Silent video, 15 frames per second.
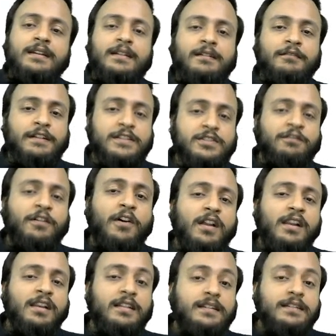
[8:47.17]
First of
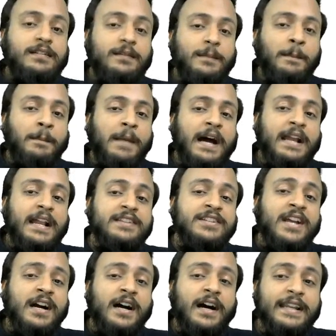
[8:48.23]
all,
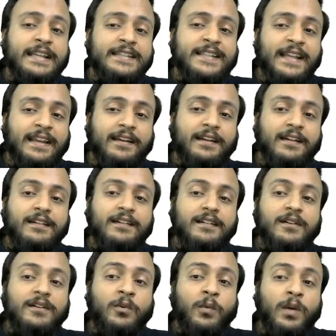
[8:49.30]
Maharaja Hari Singh.
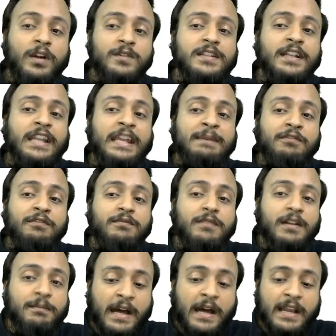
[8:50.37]
What was the name of
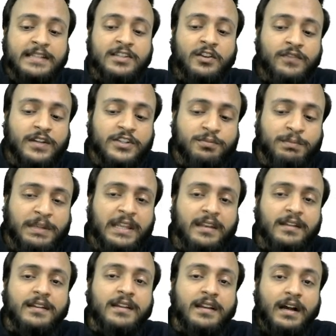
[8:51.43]
Maharaja of
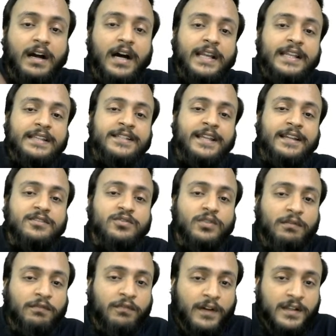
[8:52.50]
Kashmir? Hari Singh. So
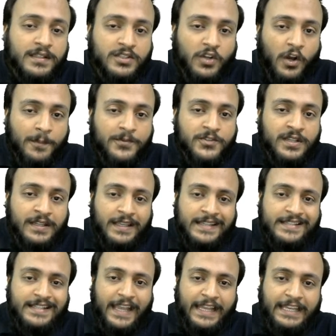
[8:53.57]
the first option
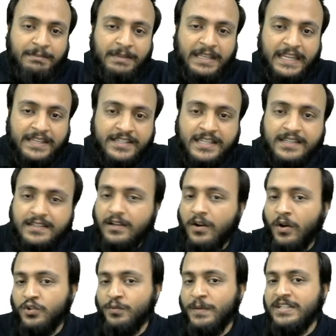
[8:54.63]
is eliminated
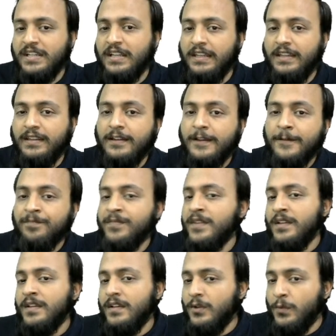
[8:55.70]
automatically.
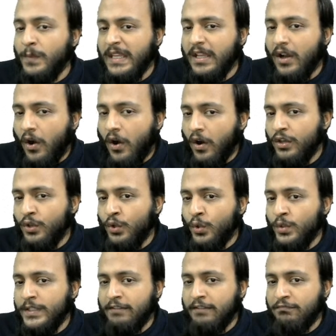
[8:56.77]
We all know
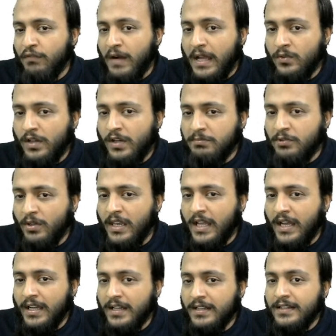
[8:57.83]
that Farooq
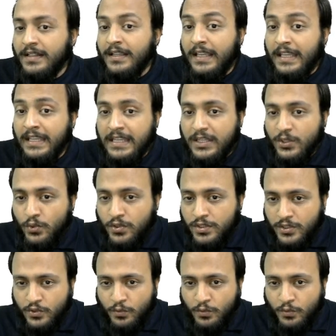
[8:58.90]
Abdullah, he used to